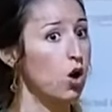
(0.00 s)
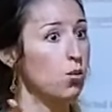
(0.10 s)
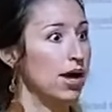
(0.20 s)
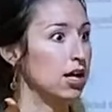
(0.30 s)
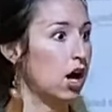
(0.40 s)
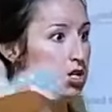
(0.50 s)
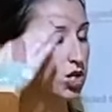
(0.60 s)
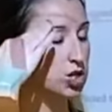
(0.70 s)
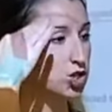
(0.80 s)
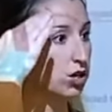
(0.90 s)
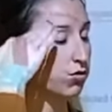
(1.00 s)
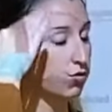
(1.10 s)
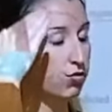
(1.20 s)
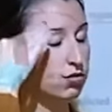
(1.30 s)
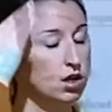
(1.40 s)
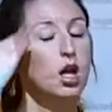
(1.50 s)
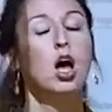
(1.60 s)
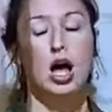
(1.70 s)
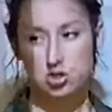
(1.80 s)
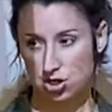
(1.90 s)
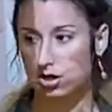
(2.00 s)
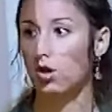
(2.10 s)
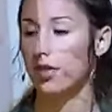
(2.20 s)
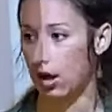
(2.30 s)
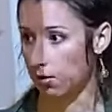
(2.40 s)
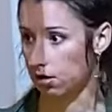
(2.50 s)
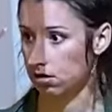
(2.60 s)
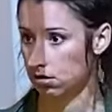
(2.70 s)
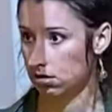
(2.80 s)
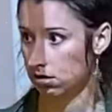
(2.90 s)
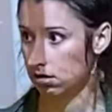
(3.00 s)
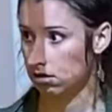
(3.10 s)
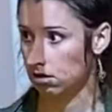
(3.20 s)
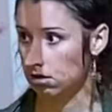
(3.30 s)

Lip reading: oh my gosh, I should have known that one?